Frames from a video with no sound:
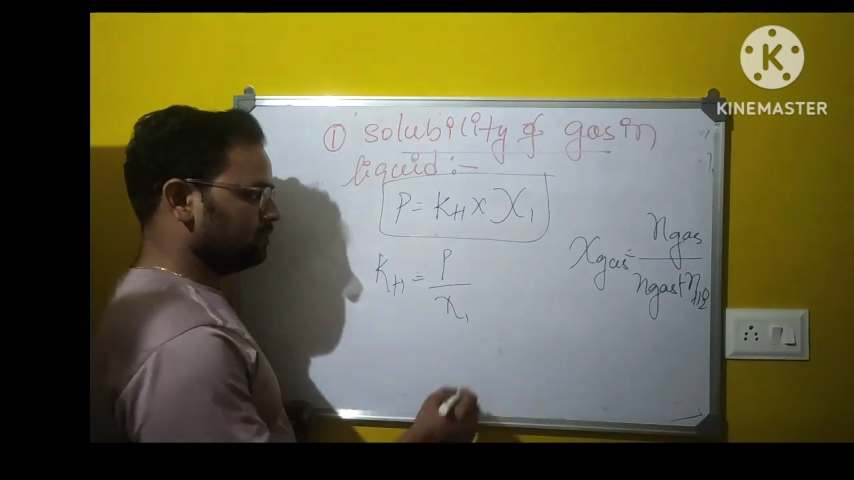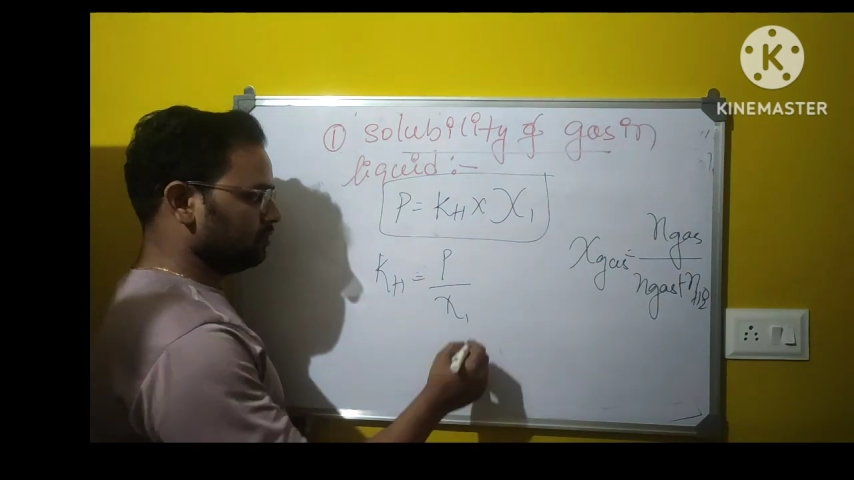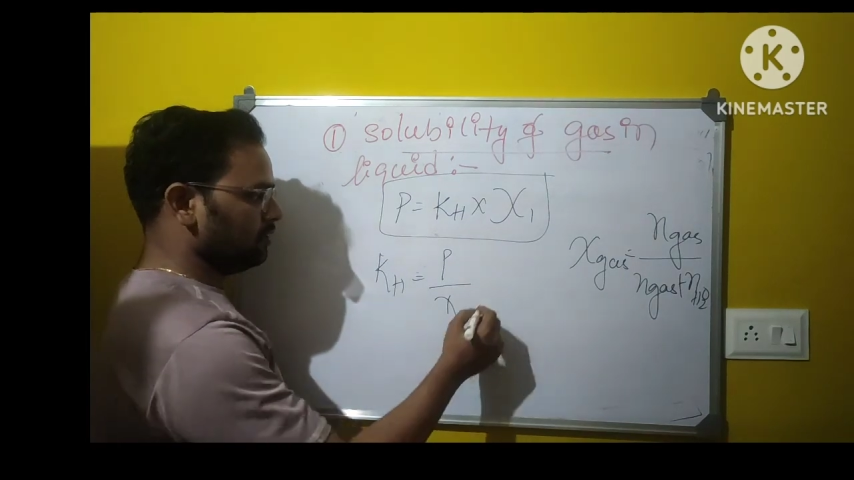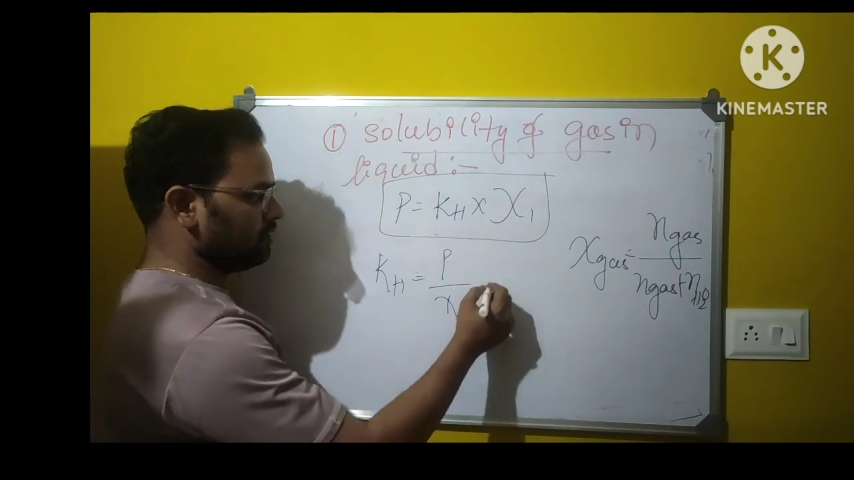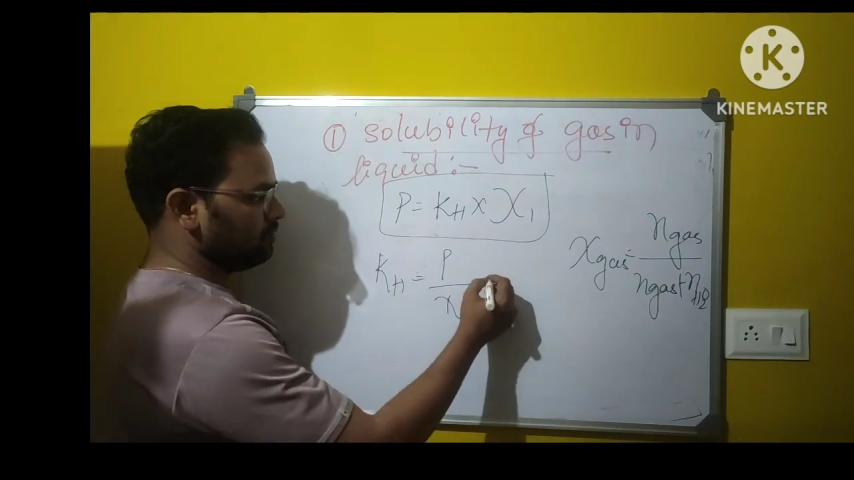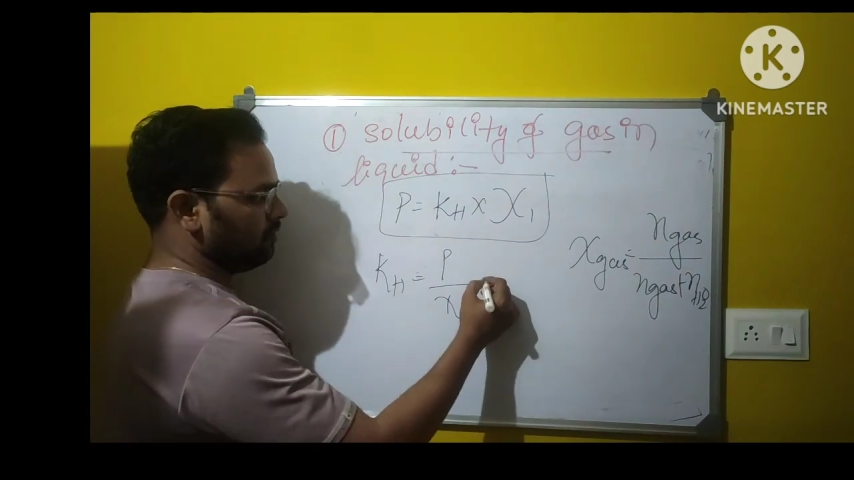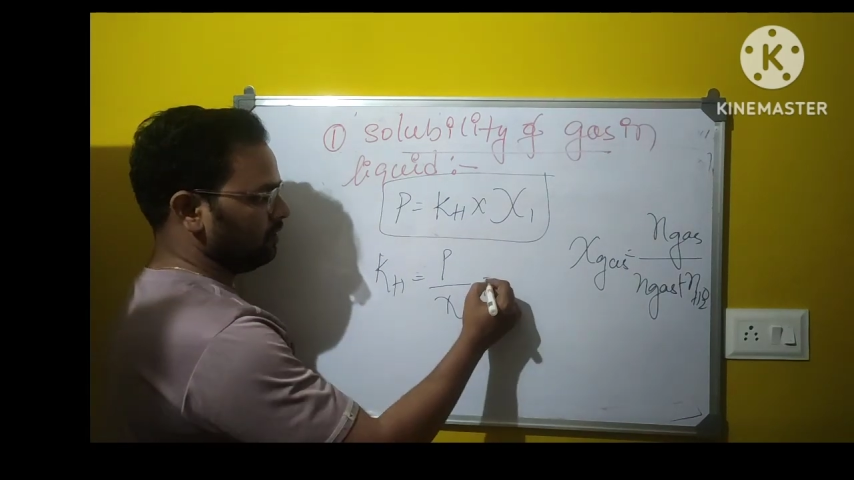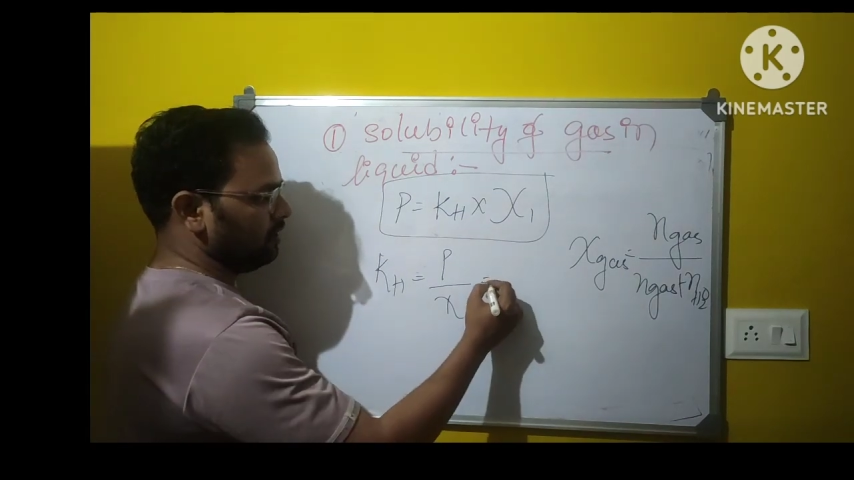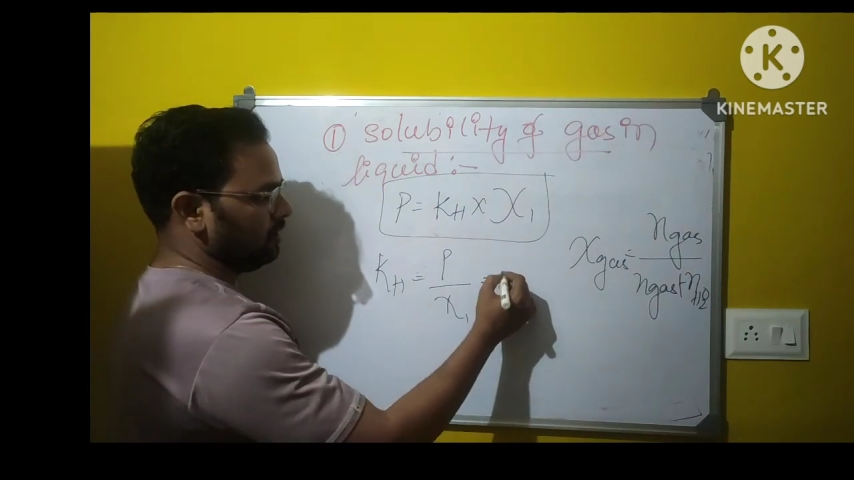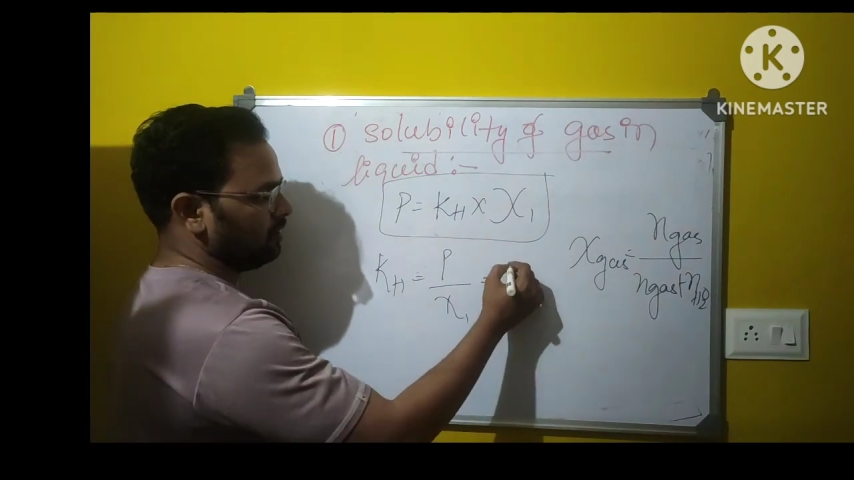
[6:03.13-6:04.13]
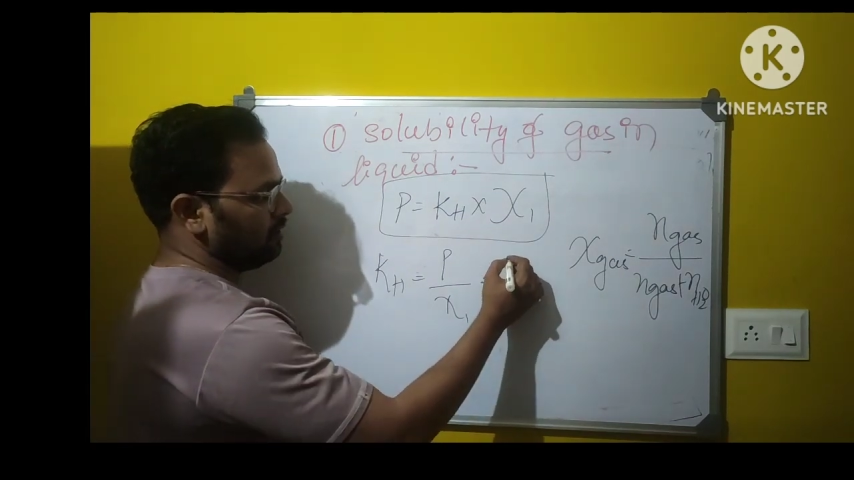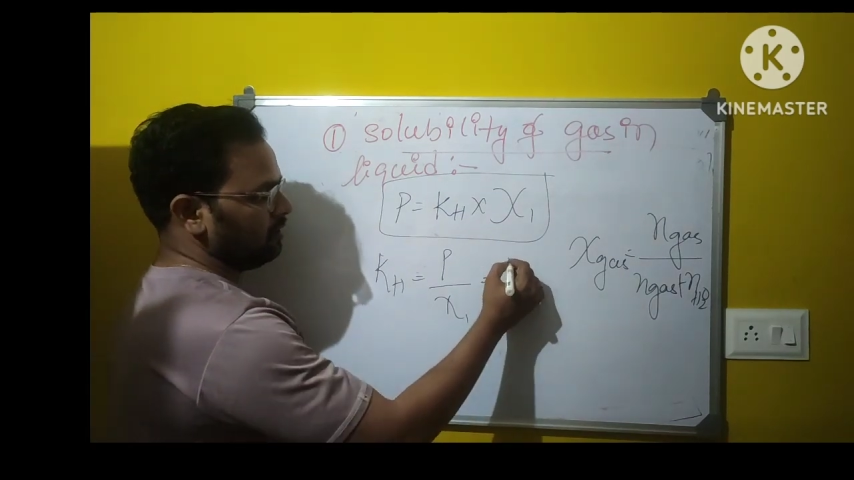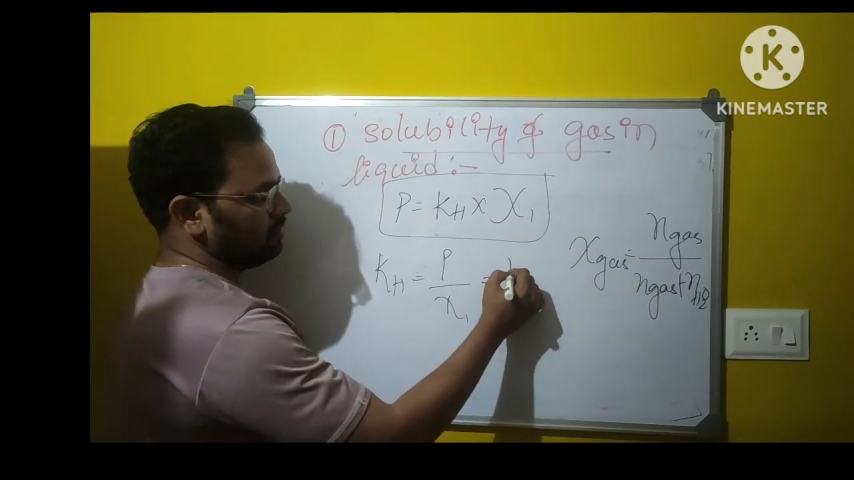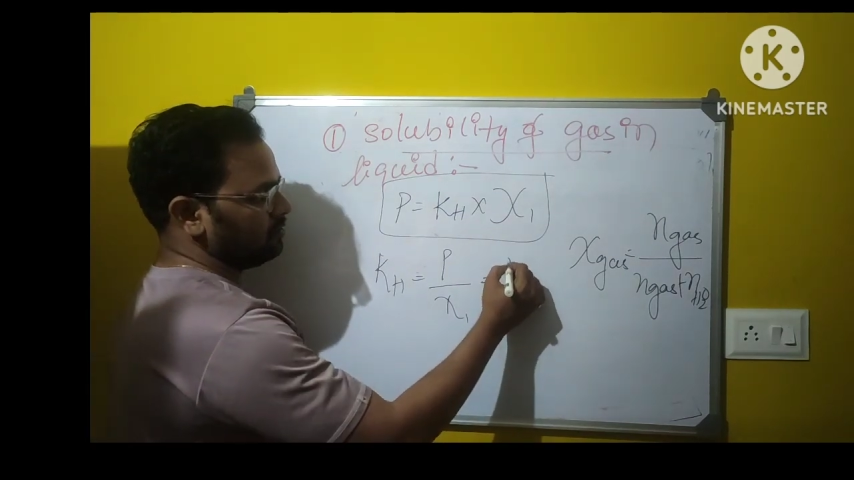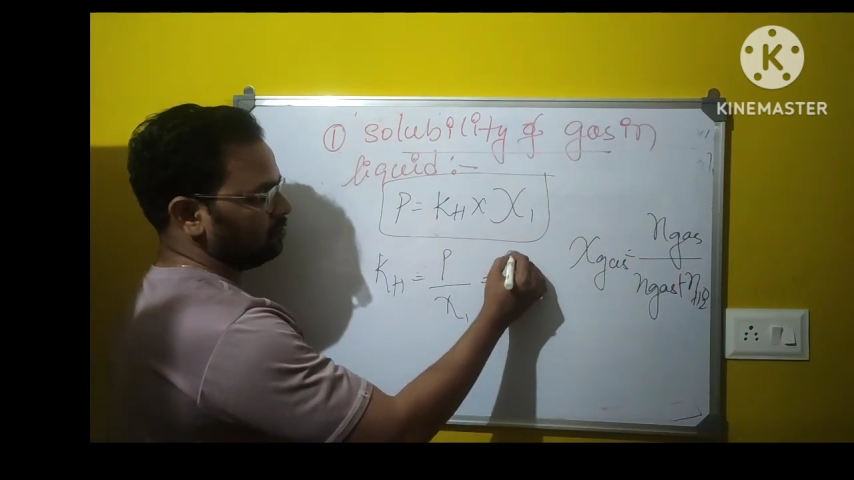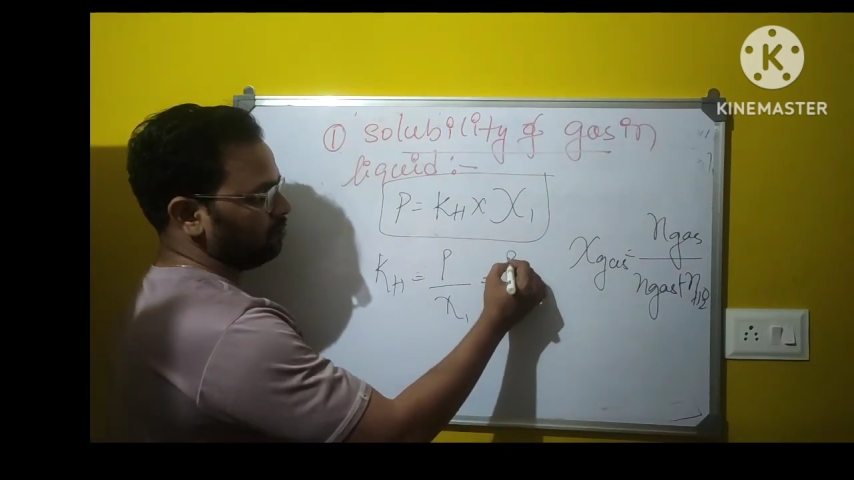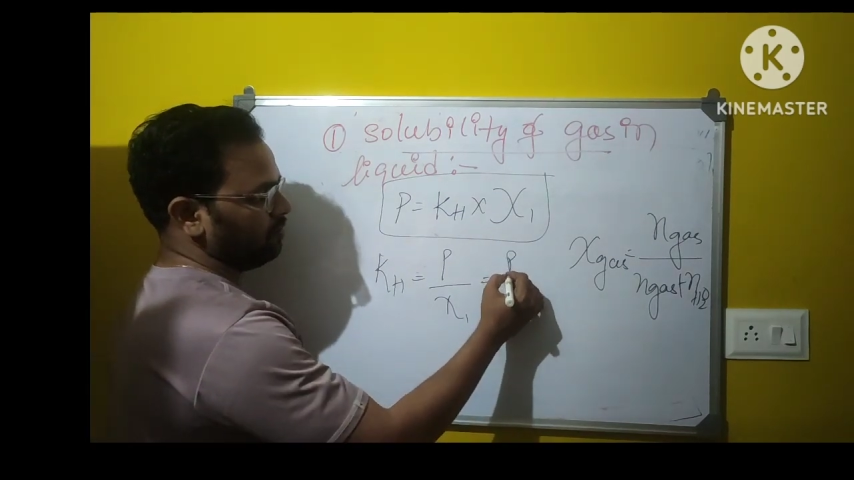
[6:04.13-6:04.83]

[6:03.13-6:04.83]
So that's why, so